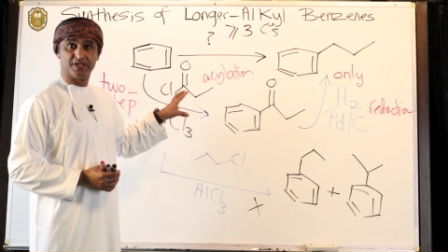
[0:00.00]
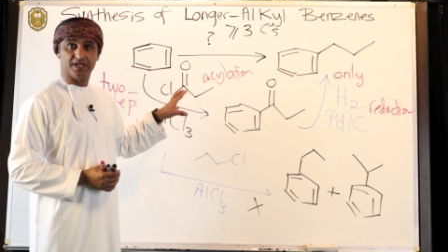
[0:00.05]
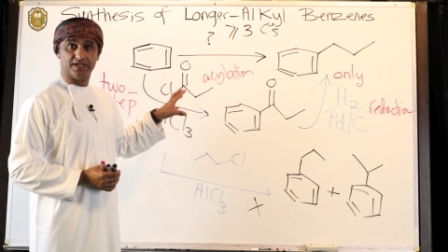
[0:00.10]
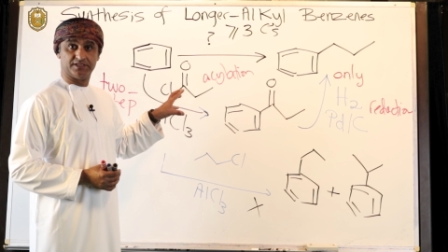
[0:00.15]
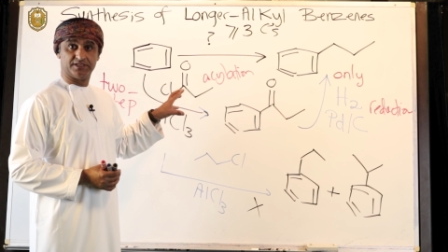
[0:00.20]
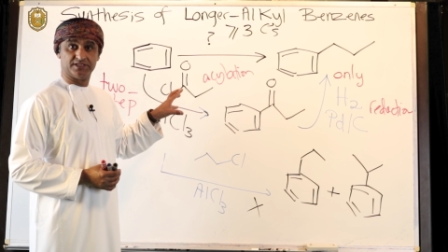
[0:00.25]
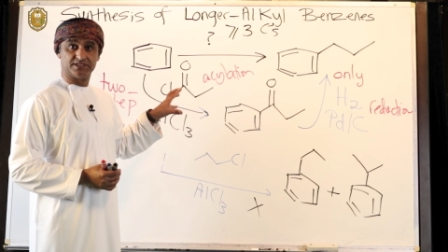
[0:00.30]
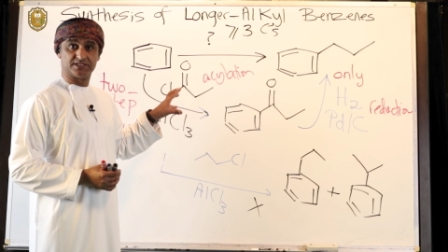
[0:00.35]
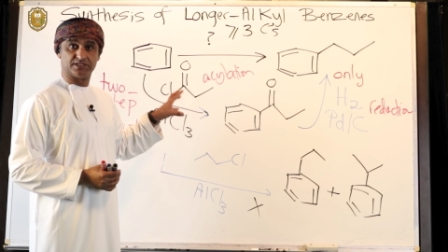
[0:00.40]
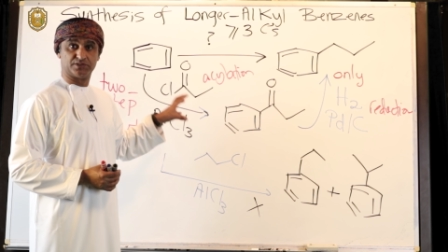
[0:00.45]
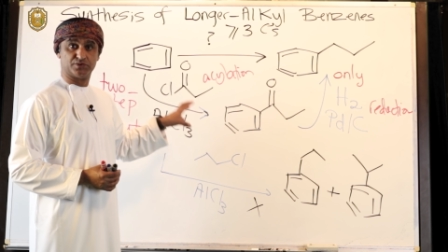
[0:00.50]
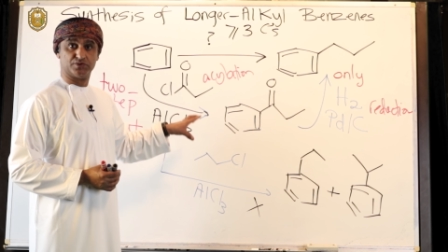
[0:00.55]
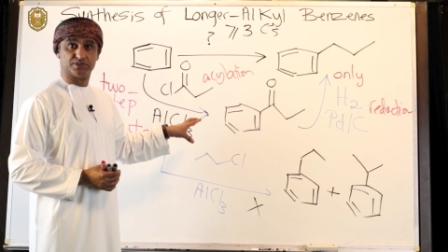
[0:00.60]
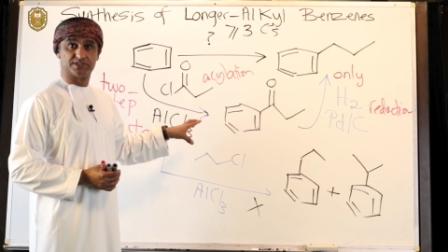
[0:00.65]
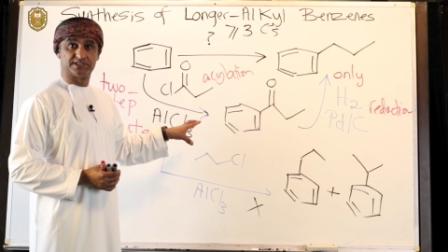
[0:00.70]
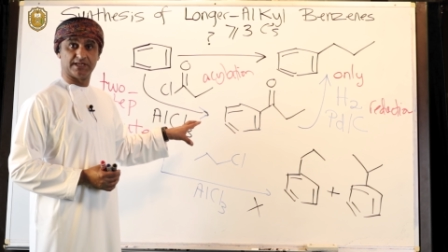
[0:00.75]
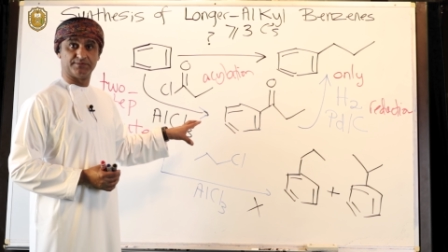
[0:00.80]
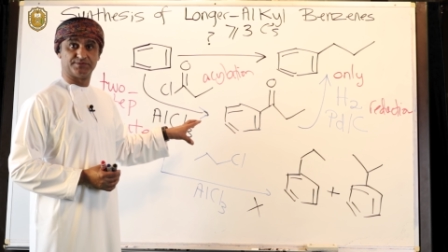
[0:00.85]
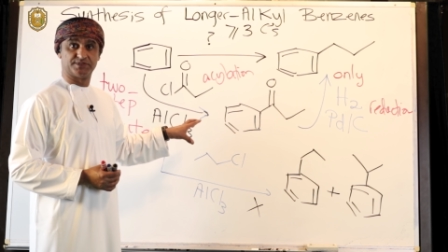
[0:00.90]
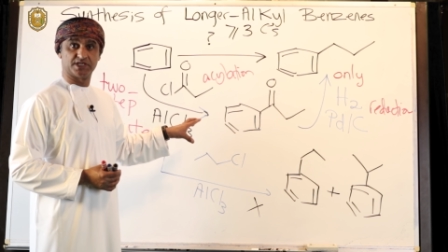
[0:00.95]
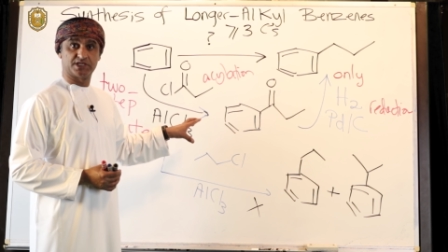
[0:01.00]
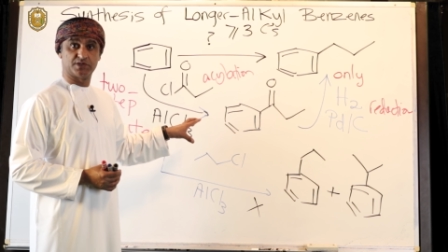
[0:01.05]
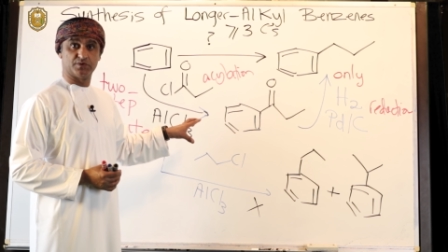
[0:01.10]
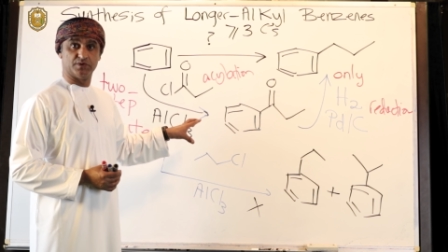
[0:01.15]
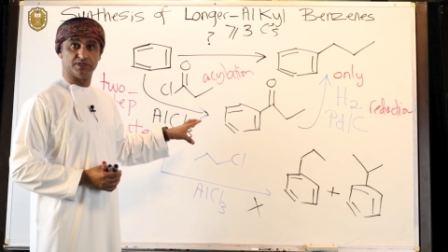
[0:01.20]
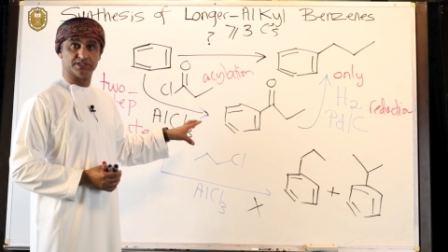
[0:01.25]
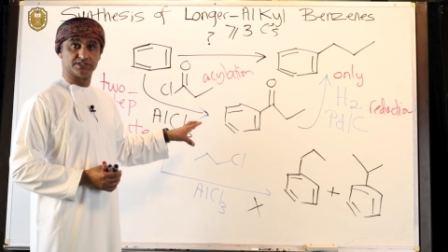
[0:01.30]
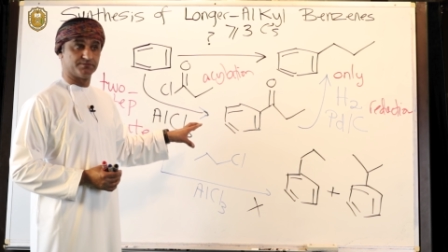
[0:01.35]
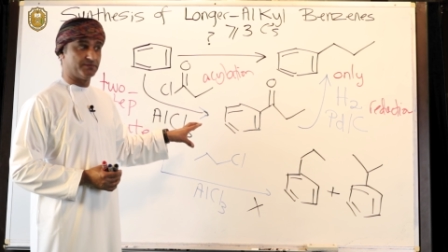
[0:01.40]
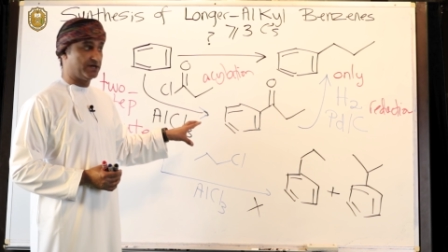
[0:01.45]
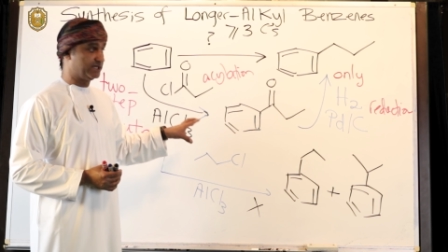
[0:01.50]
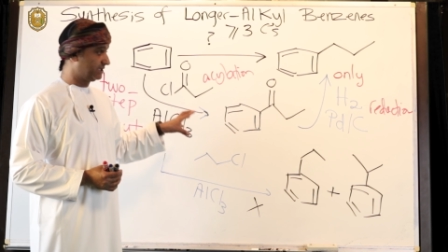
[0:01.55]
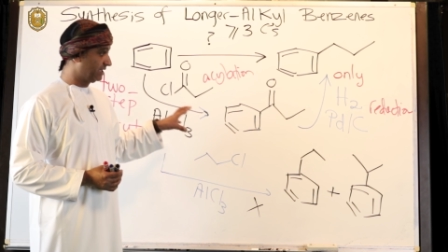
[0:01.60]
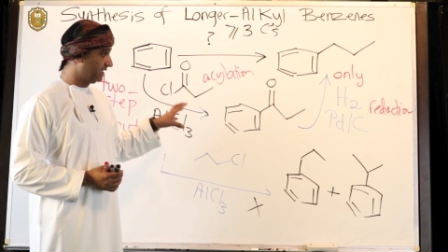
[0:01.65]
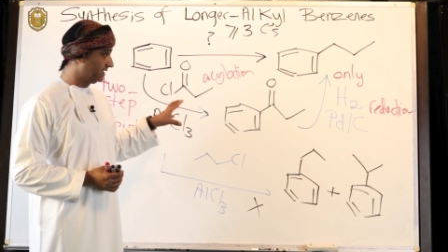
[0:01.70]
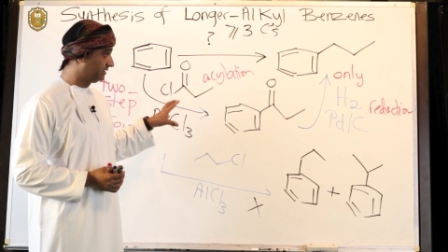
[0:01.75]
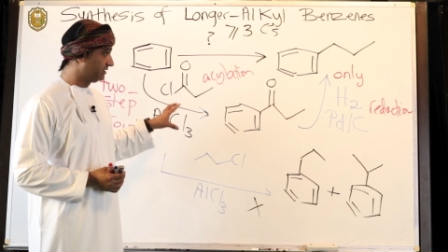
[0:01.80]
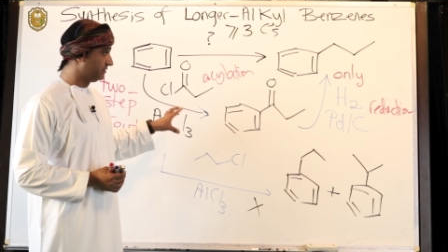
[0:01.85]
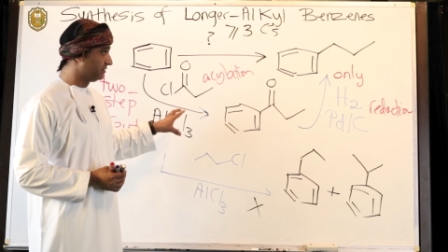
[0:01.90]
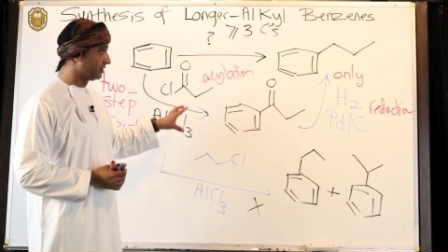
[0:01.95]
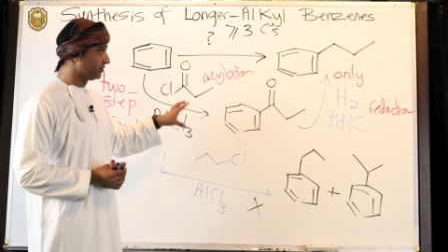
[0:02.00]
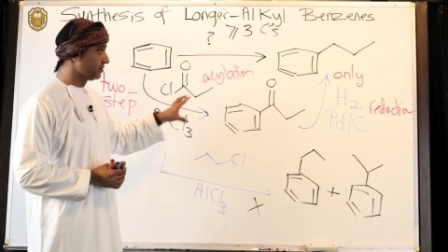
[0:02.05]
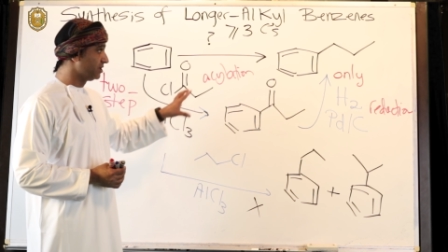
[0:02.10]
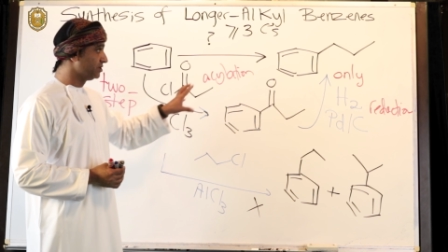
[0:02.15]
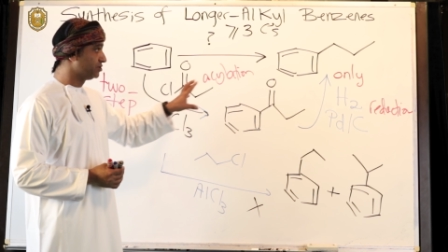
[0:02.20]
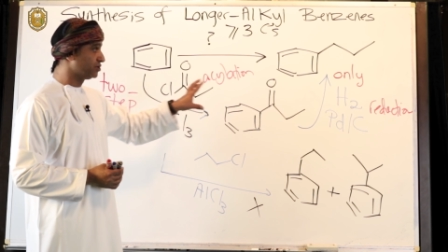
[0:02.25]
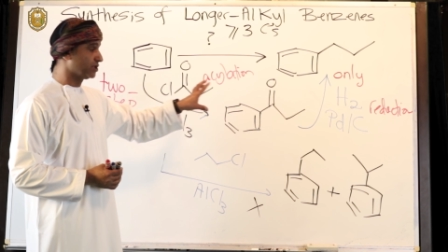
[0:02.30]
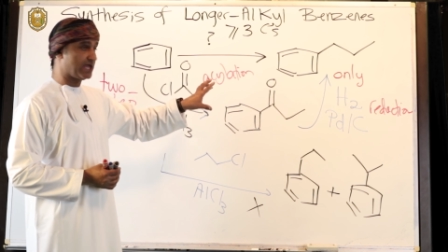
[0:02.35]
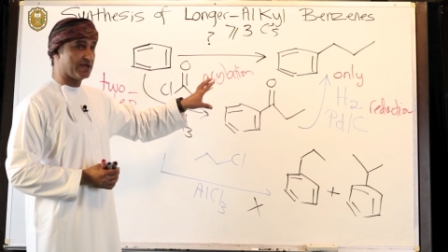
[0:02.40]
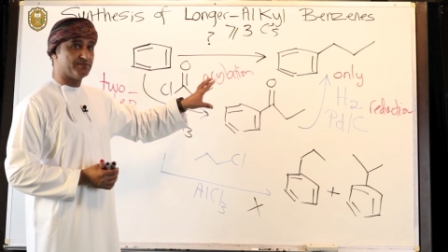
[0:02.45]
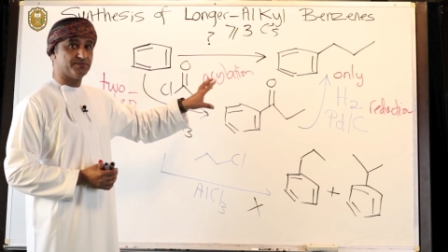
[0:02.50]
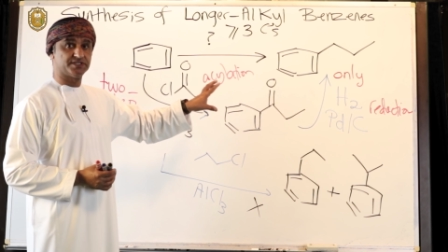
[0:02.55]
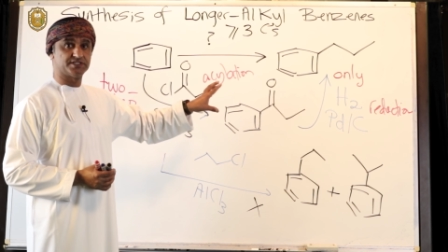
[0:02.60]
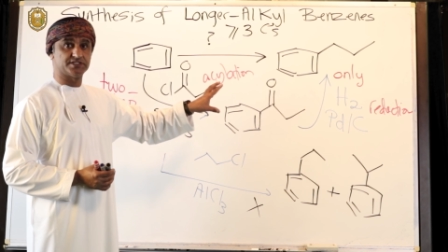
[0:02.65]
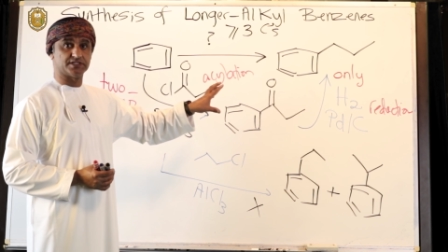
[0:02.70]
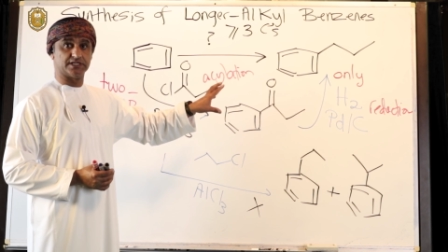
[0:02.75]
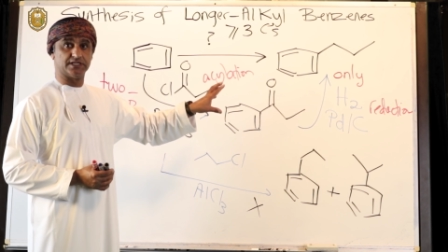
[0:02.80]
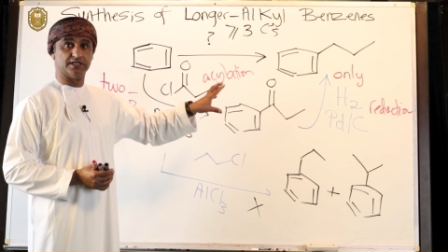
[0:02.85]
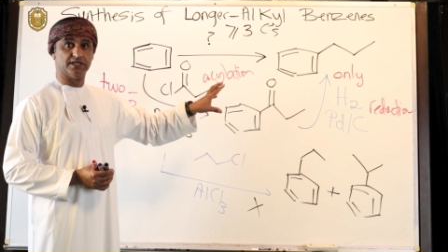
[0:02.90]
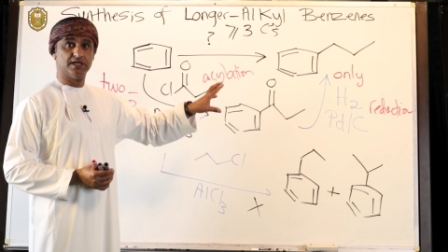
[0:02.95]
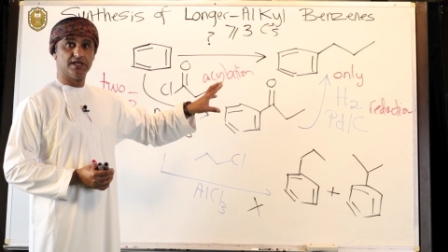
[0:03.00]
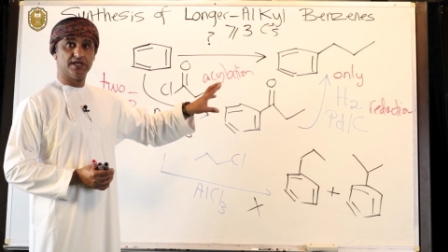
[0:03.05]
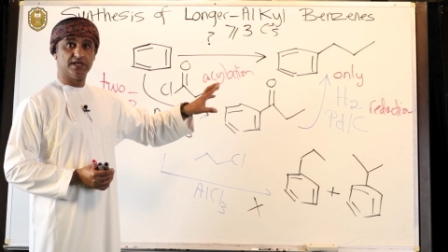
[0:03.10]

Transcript: It is a two-step sequence, but the regiochemistry